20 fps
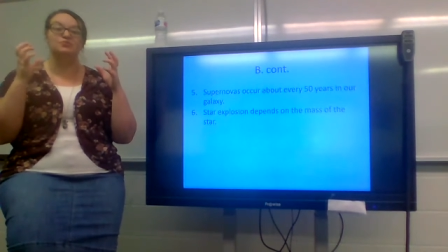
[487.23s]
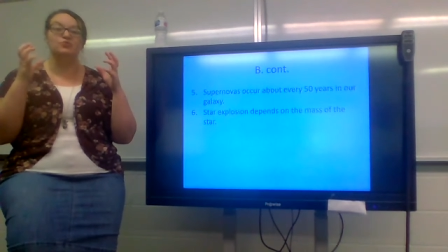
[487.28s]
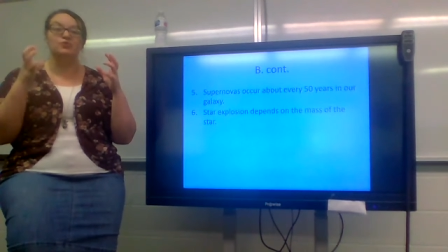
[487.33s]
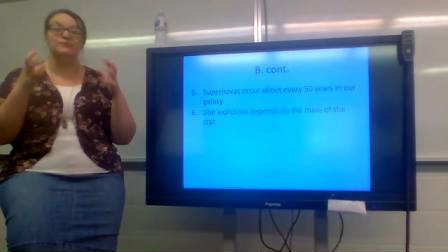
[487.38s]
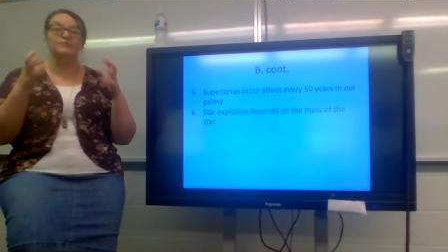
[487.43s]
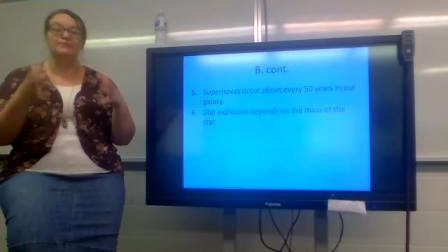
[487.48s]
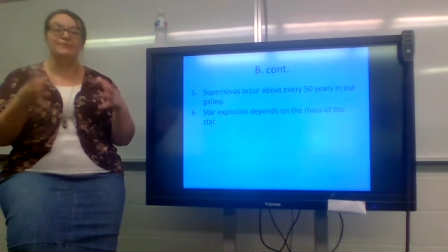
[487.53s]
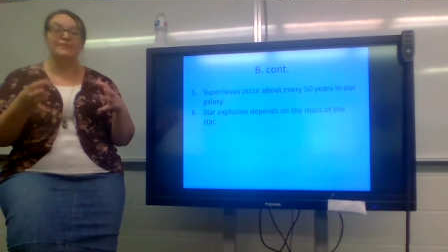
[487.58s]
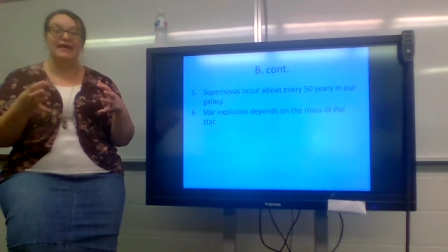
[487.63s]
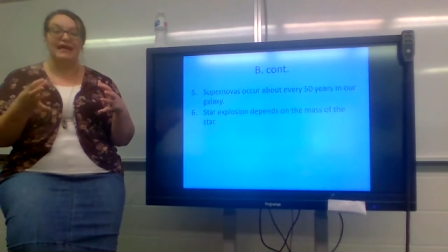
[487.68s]

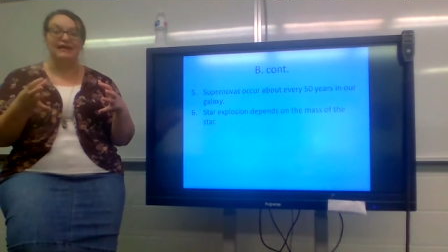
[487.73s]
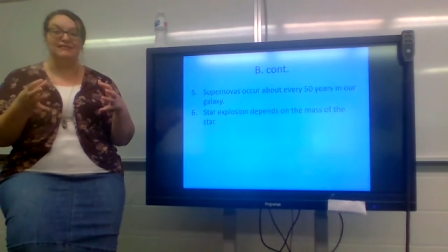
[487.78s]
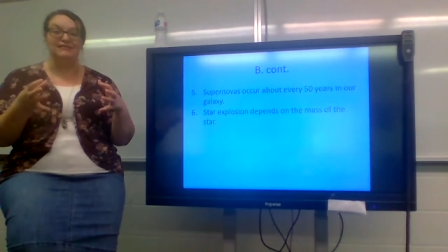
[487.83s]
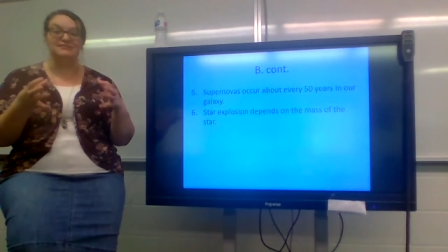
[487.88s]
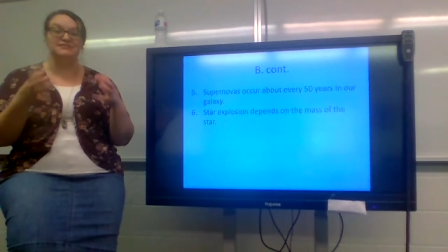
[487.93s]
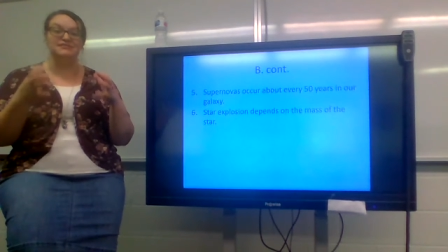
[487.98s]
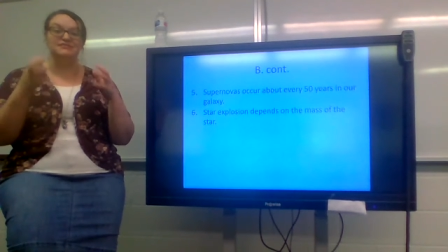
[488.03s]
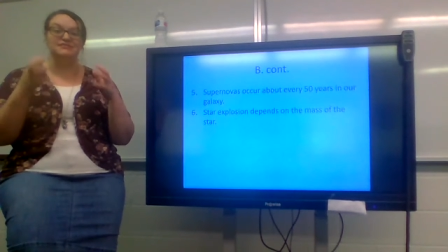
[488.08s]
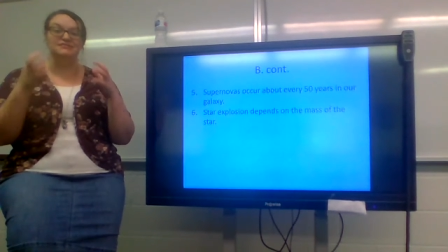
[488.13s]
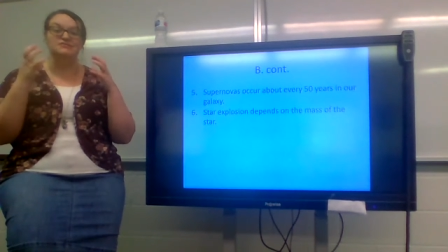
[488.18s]
more
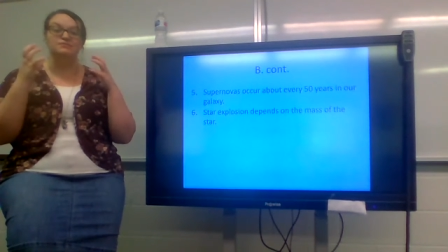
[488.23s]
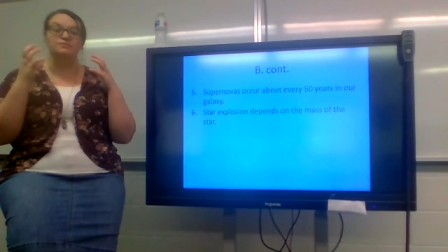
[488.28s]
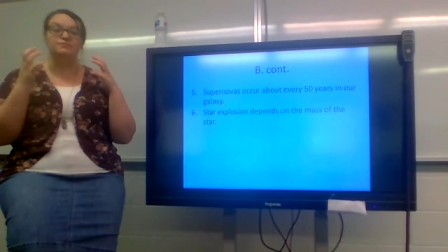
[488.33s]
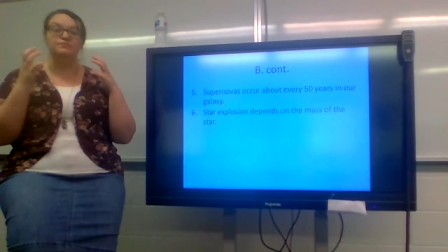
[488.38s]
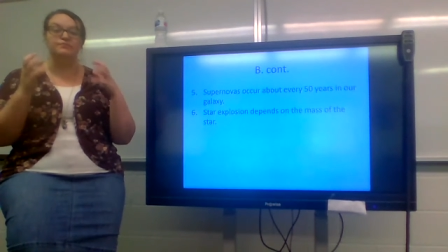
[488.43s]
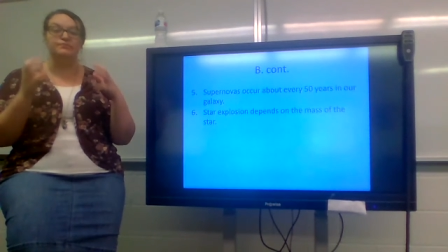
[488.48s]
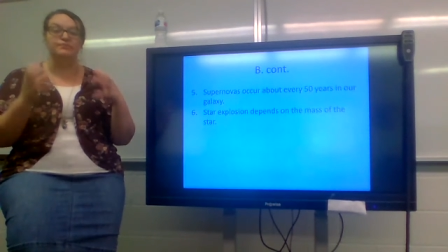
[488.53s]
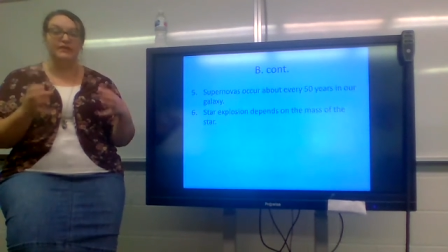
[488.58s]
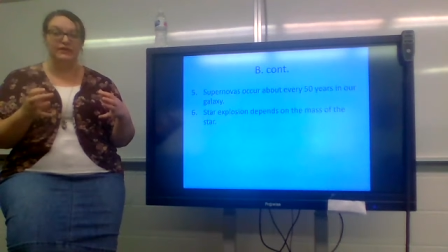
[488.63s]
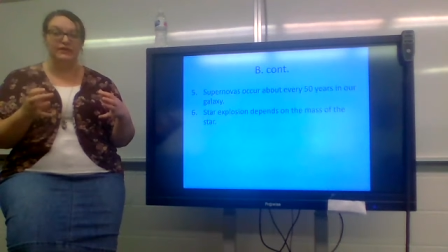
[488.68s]
mass, it's
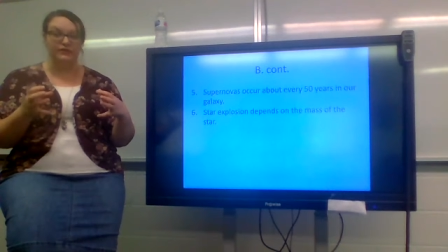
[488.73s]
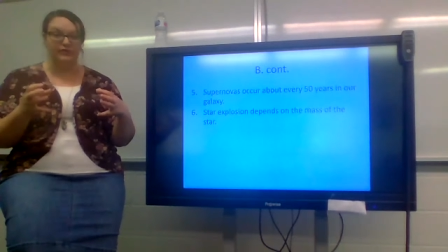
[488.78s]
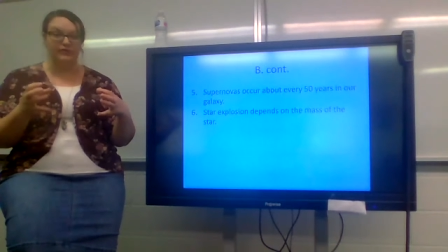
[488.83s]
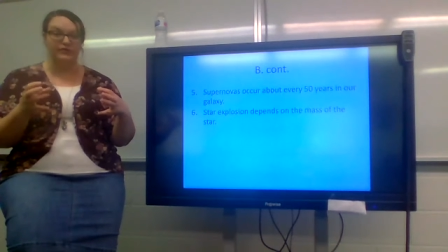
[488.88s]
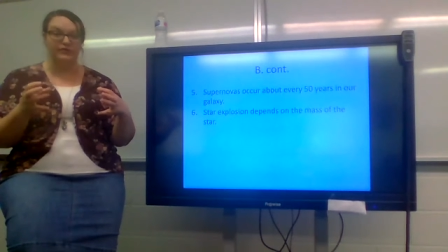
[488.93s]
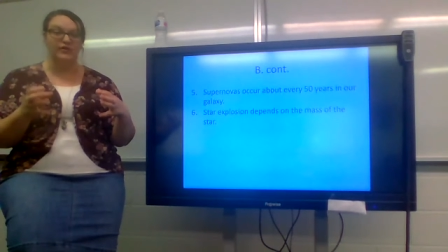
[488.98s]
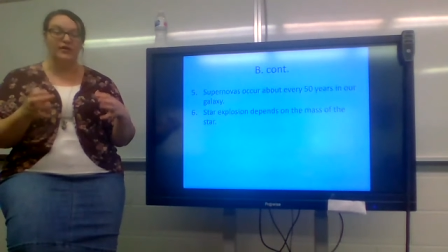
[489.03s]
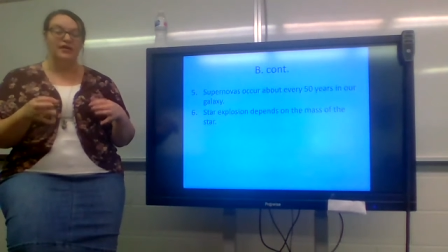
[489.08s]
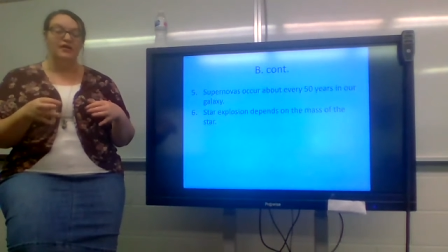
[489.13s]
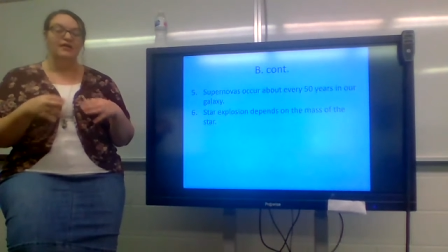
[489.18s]

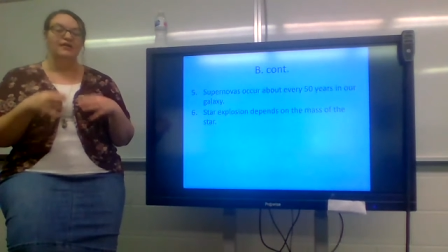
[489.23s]
bigger.